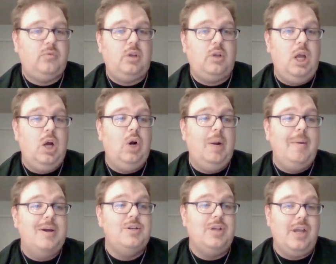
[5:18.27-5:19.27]
according to
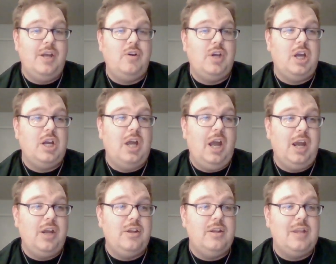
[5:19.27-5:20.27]
message, you, get, you get
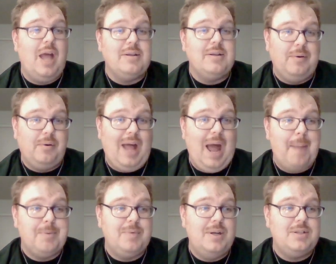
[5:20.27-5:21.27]
now something with
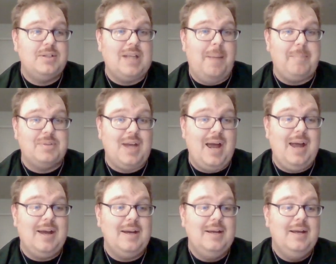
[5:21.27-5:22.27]
hyperspace to stop Messiah.
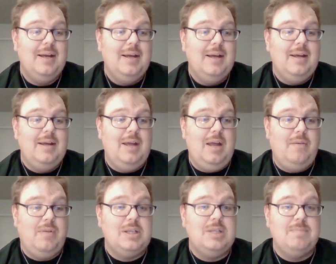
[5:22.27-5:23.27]
If it
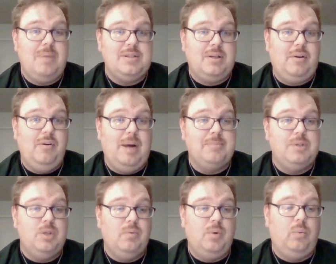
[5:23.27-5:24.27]
doesn't, basically it comes to
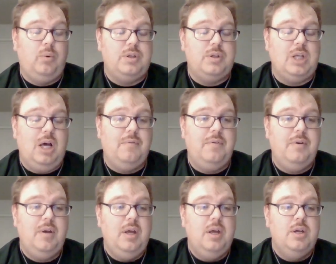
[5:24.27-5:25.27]
the real world itself.
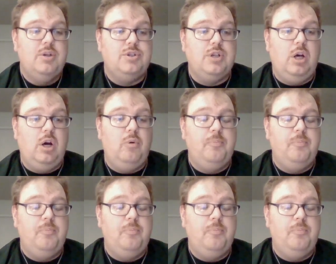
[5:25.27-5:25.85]
So,